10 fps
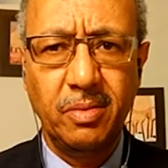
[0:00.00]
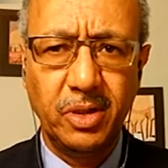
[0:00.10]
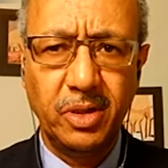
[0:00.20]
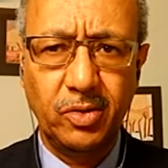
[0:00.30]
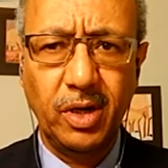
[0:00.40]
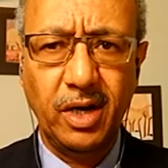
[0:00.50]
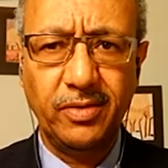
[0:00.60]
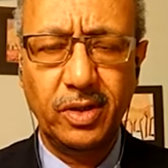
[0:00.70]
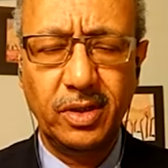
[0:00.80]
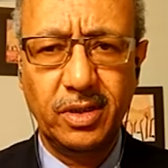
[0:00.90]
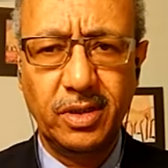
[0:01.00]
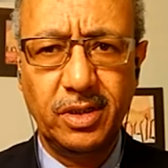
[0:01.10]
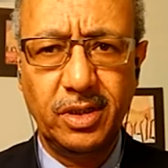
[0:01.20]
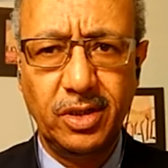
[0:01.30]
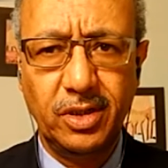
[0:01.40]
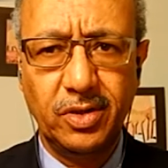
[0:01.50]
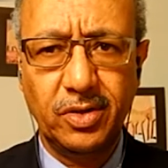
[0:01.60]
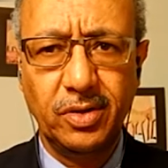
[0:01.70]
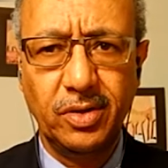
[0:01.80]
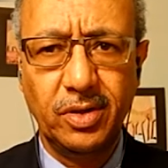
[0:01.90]
but you will have to enter it in
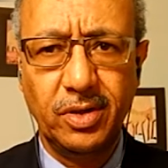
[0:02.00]
euro.